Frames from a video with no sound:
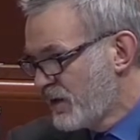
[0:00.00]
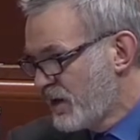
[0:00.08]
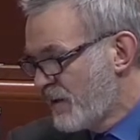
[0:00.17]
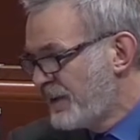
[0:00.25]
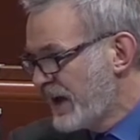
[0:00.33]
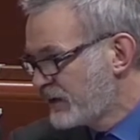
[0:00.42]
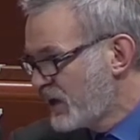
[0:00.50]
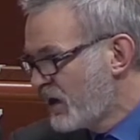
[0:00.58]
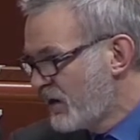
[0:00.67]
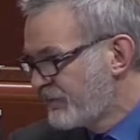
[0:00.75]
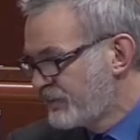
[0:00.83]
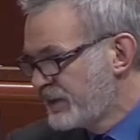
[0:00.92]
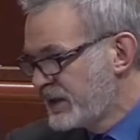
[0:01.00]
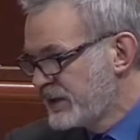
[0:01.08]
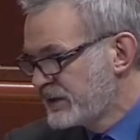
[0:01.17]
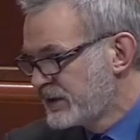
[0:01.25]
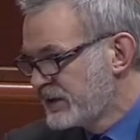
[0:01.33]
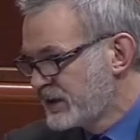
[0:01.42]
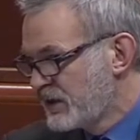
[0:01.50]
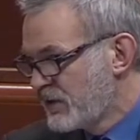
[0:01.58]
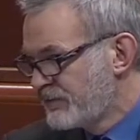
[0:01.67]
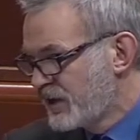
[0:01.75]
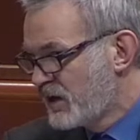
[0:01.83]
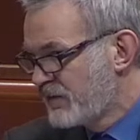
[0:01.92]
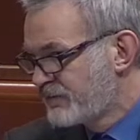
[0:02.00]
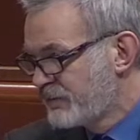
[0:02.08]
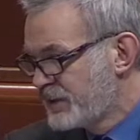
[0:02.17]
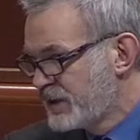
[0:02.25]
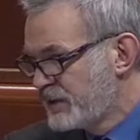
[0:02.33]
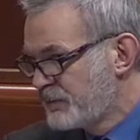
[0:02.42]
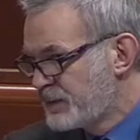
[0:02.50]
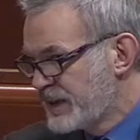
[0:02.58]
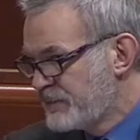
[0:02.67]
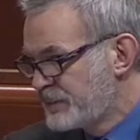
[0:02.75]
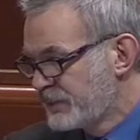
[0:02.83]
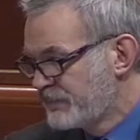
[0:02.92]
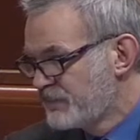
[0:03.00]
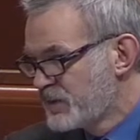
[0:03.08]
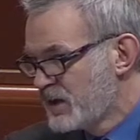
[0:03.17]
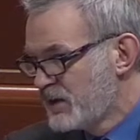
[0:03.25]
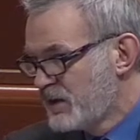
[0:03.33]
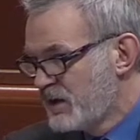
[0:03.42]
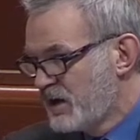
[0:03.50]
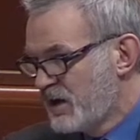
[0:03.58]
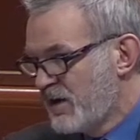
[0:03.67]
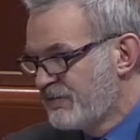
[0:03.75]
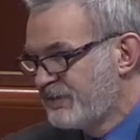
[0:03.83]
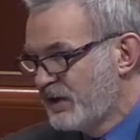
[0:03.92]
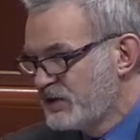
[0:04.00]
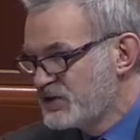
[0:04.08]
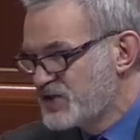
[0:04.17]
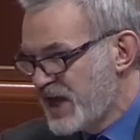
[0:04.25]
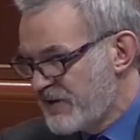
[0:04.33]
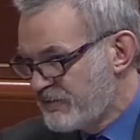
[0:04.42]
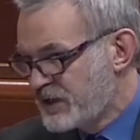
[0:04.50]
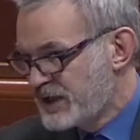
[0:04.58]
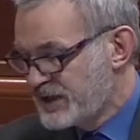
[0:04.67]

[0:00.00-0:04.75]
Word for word: about half a million, a little over half a million people, have voluntarily